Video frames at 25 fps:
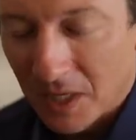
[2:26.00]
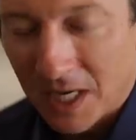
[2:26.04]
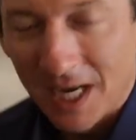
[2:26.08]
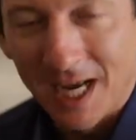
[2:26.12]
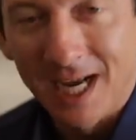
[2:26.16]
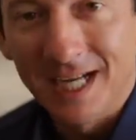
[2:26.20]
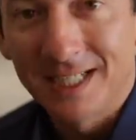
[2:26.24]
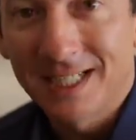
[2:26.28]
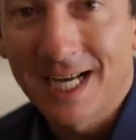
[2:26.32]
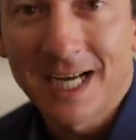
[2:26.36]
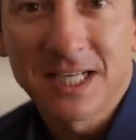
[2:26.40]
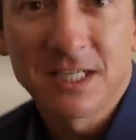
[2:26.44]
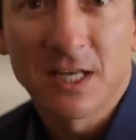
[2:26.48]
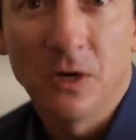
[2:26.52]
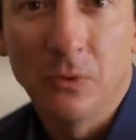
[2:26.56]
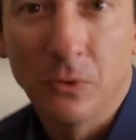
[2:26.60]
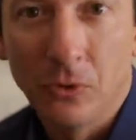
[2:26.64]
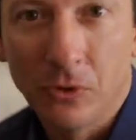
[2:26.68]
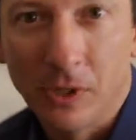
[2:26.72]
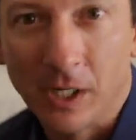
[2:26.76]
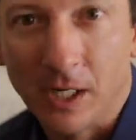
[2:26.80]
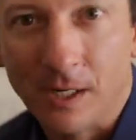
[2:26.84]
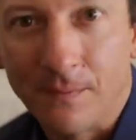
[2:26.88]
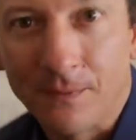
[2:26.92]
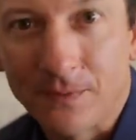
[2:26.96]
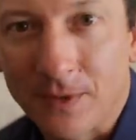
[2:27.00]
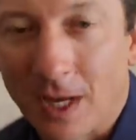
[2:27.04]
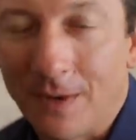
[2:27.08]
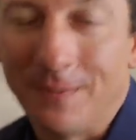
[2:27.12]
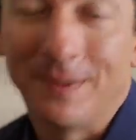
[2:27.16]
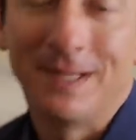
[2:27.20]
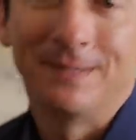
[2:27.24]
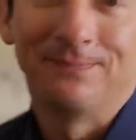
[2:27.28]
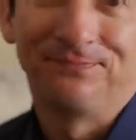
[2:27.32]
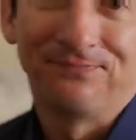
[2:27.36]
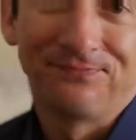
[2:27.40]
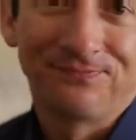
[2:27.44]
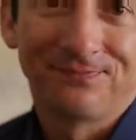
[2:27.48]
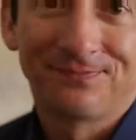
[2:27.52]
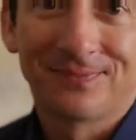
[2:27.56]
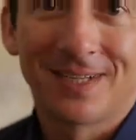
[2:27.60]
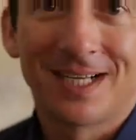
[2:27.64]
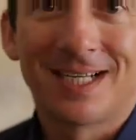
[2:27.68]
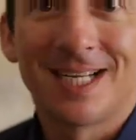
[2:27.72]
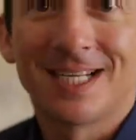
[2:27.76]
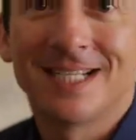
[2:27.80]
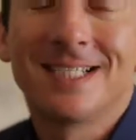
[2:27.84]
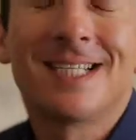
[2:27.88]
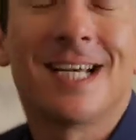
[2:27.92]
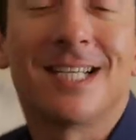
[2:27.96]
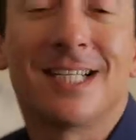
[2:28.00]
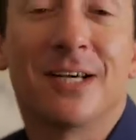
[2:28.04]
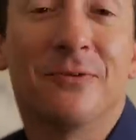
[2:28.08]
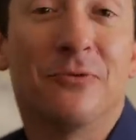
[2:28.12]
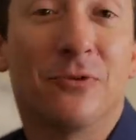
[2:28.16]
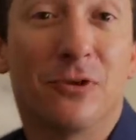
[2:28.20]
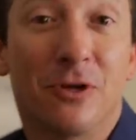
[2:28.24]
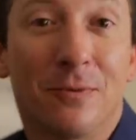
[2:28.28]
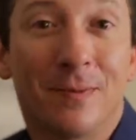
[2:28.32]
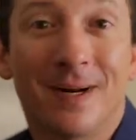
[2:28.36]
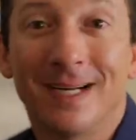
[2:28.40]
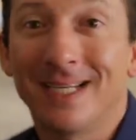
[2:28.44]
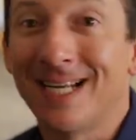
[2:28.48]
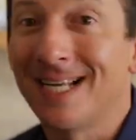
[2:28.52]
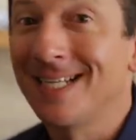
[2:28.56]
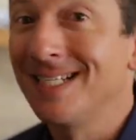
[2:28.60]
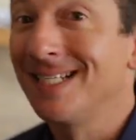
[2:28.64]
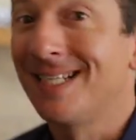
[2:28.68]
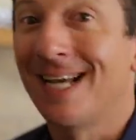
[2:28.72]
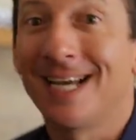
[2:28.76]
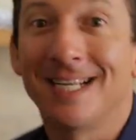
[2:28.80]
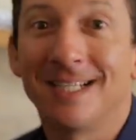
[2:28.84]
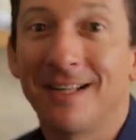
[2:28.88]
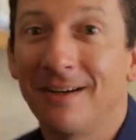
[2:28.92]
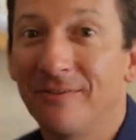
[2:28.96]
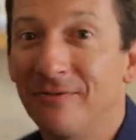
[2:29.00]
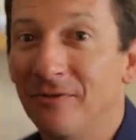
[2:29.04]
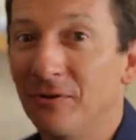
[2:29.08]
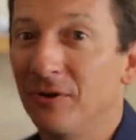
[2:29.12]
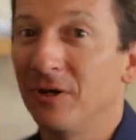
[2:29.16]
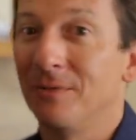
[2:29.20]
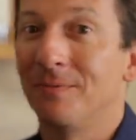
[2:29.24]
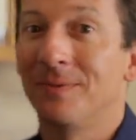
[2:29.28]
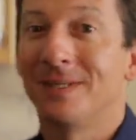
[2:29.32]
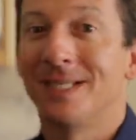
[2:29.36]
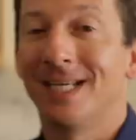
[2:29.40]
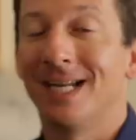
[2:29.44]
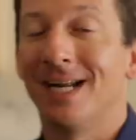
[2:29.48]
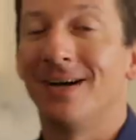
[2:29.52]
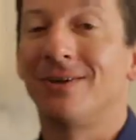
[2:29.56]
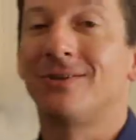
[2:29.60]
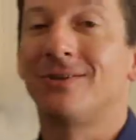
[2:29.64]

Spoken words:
Yeah, it tastes like water. I mean, it doesn't taste like water, but it doesn't taste like 40%